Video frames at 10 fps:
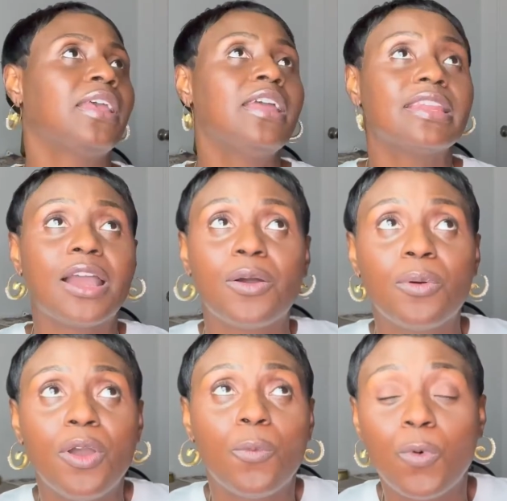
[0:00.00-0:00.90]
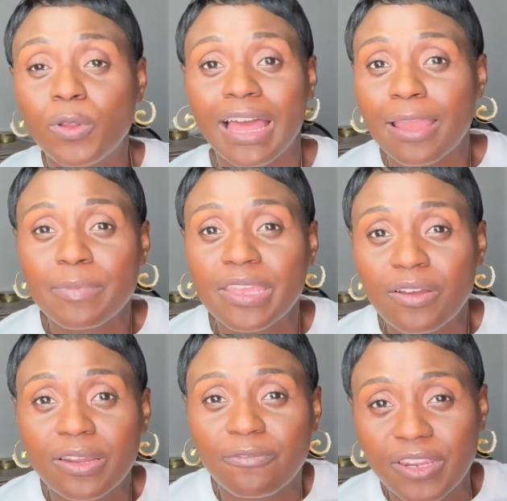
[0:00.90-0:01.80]
Now, will I be
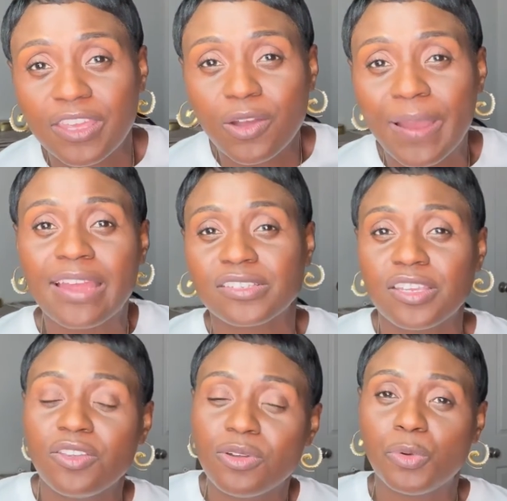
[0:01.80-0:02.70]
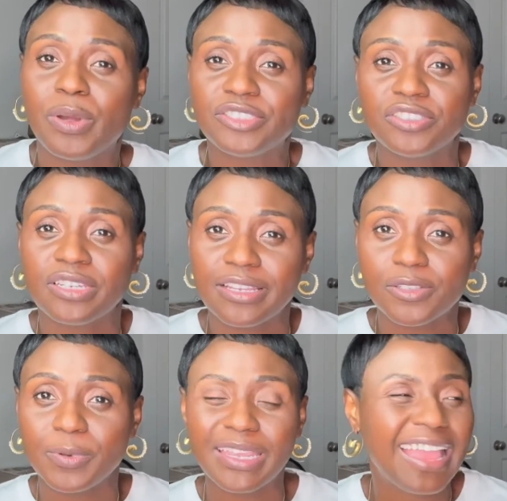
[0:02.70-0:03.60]
on a video asking you the question
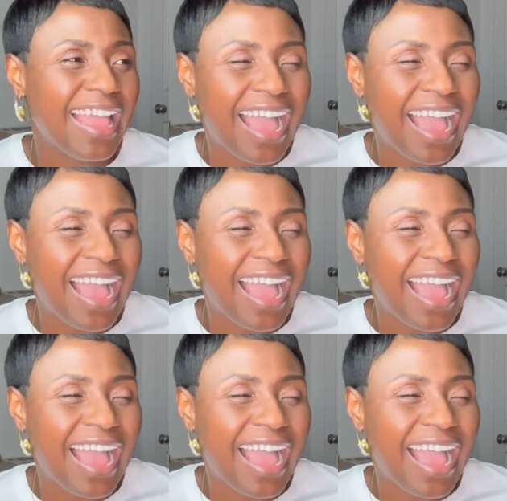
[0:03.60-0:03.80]
next week?